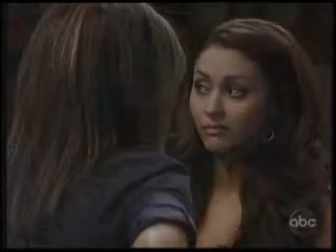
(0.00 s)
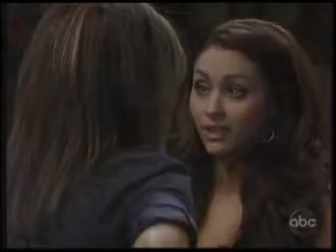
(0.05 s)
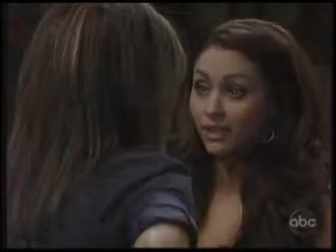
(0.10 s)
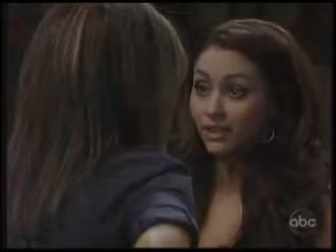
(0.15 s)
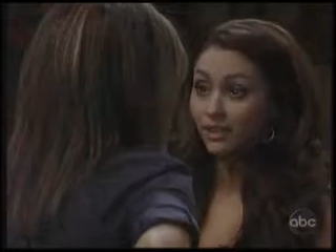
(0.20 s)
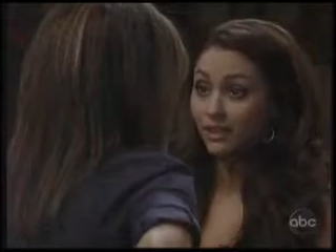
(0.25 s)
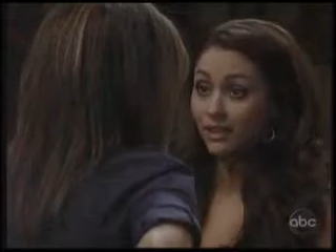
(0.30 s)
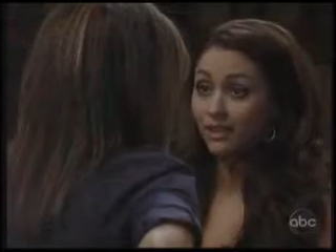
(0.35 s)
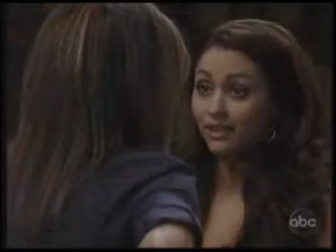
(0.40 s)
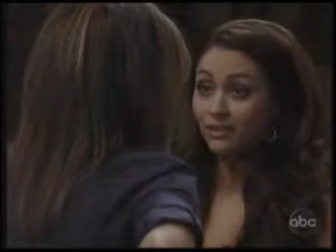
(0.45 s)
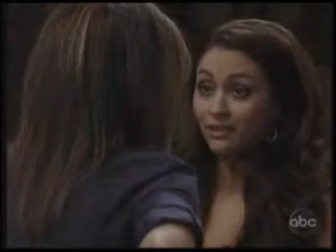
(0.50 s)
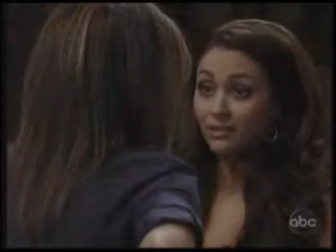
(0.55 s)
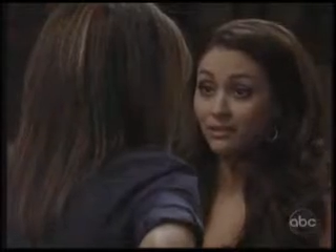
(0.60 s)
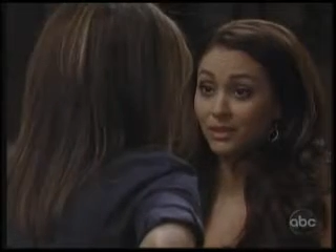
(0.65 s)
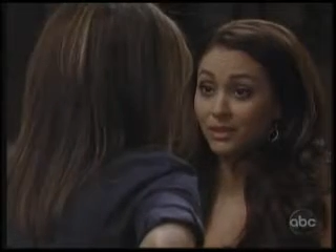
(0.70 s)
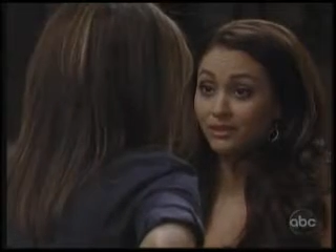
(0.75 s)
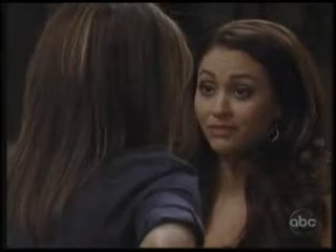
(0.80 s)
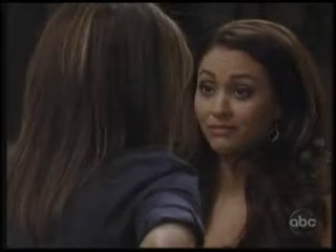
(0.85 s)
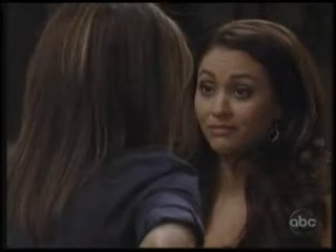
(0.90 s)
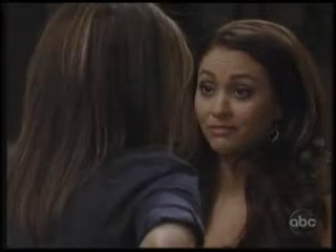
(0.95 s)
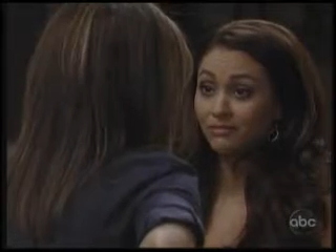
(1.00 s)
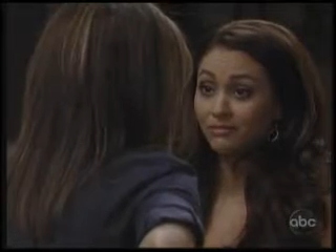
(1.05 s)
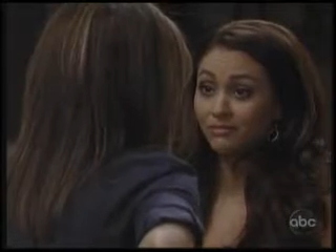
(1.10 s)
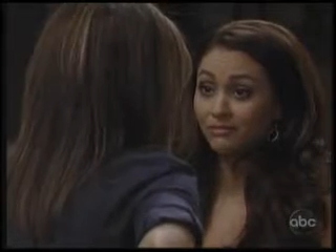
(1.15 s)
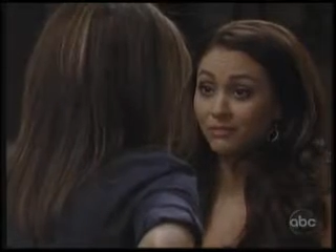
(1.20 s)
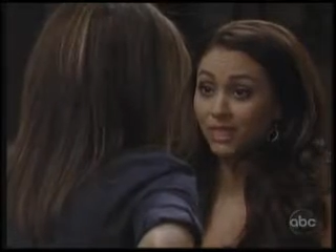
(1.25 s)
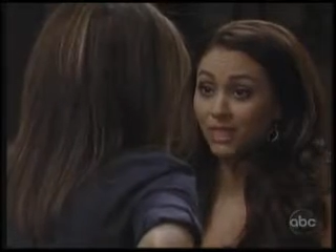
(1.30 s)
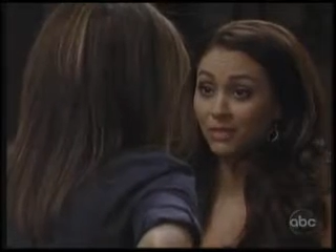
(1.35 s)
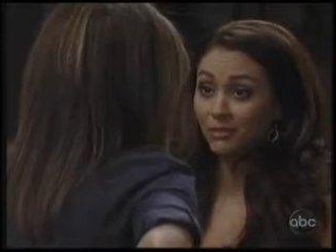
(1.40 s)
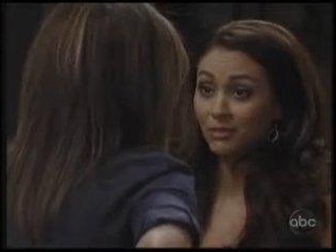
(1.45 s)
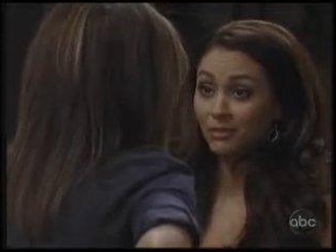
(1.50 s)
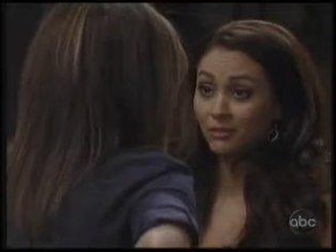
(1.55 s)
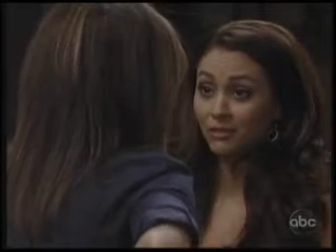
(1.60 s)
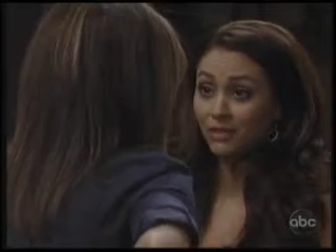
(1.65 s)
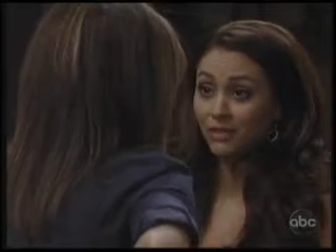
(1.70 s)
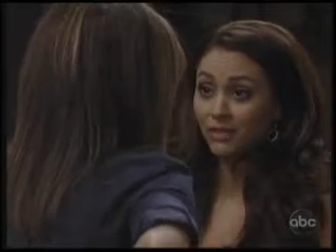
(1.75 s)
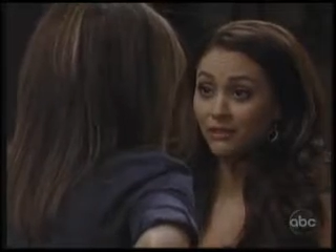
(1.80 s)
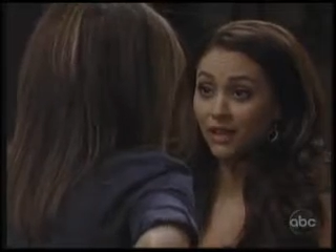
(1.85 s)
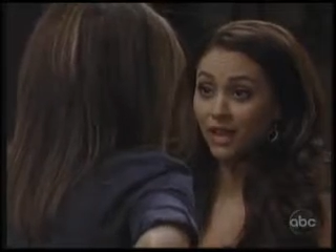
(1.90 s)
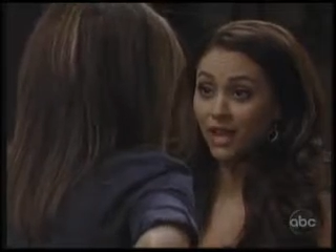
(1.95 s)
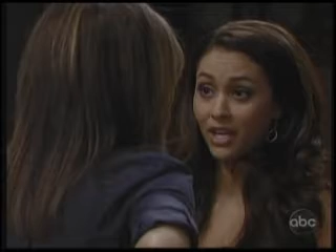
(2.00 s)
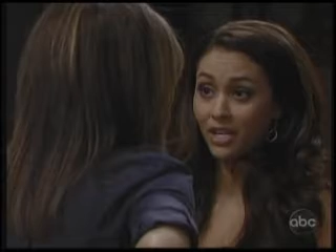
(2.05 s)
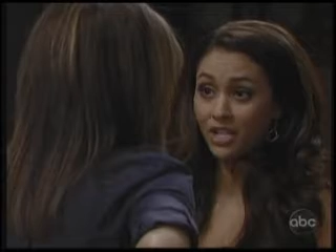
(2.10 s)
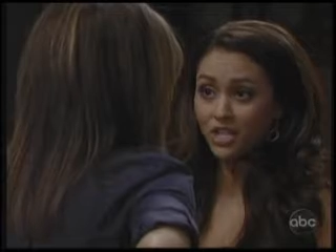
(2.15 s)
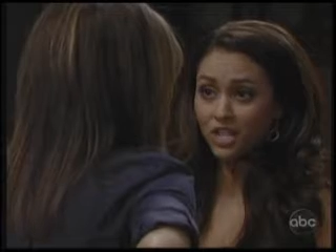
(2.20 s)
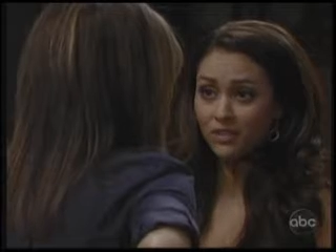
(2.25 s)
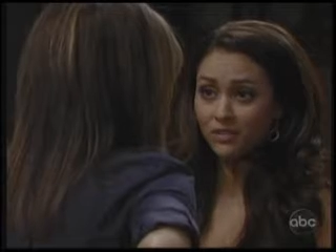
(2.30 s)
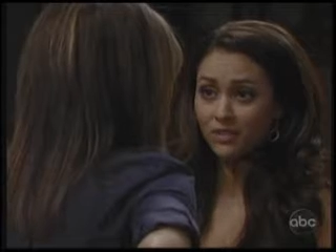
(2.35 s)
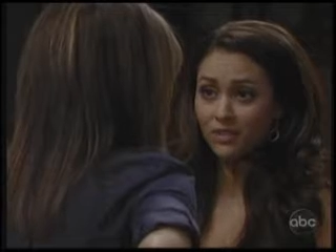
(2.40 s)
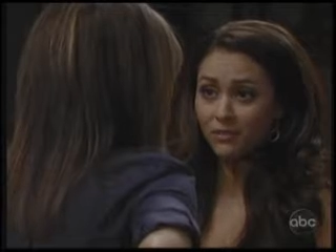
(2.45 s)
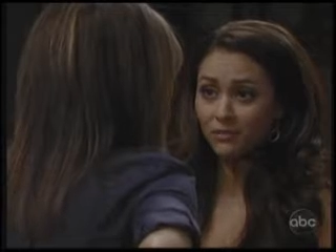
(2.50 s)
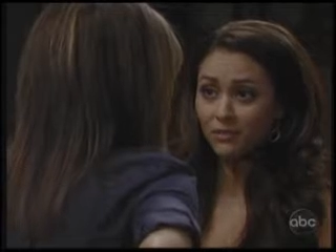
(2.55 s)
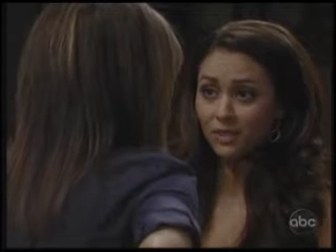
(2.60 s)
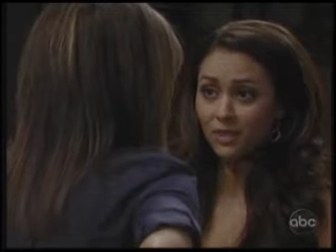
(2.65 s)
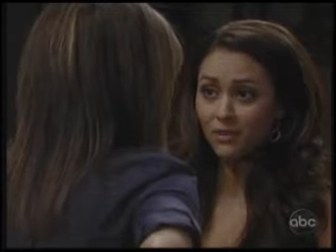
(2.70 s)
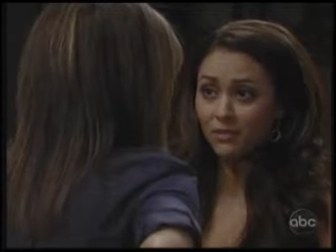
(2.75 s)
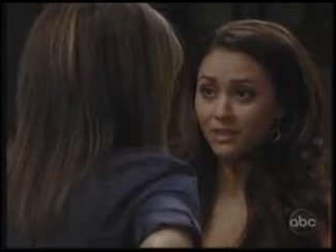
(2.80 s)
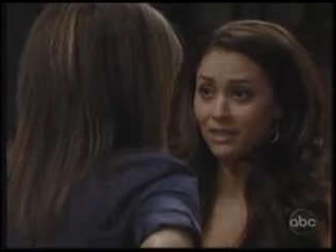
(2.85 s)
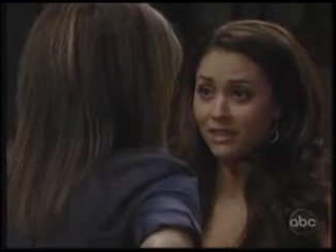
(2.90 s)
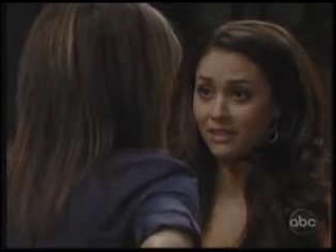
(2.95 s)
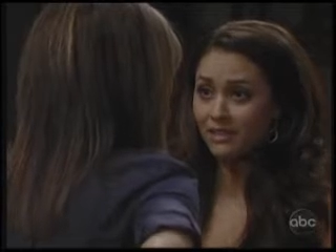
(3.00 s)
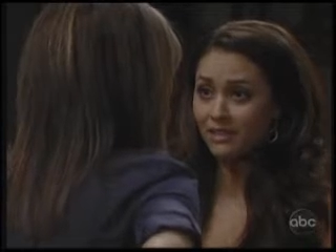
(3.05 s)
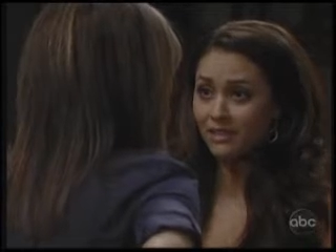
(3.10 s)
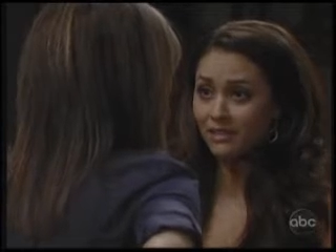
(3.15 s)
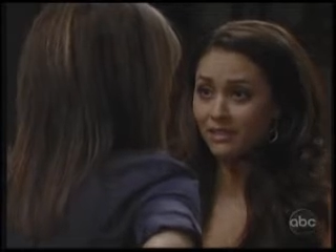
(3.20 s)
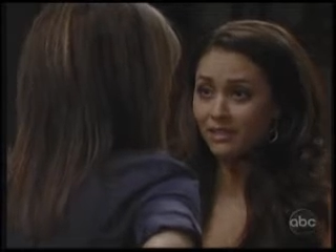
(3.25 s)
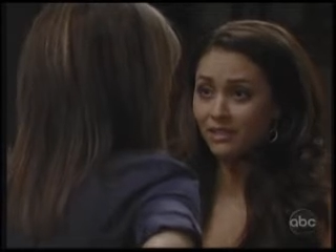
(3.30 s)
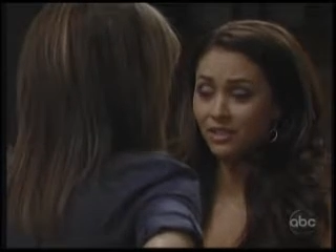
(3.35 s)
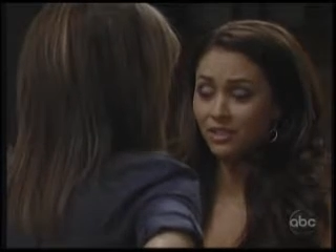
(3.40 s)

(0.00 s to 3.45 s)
By lying to me? Letting me believe I achieved something when I didn't?